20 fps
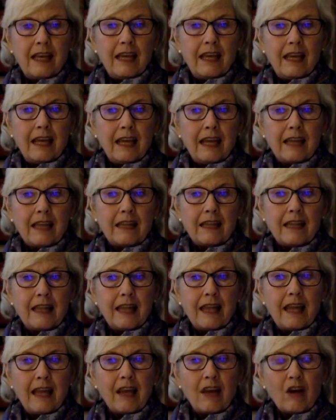and
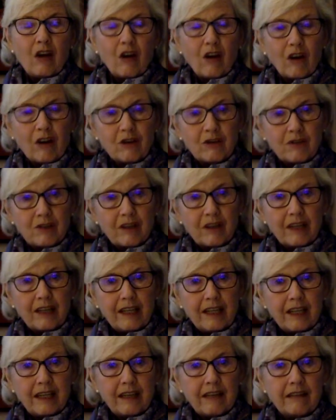they are
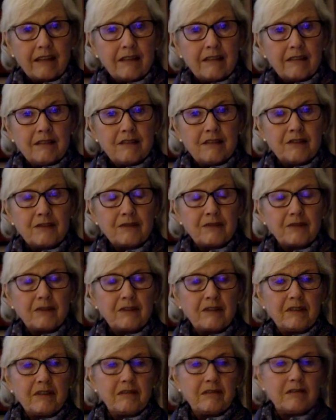trying different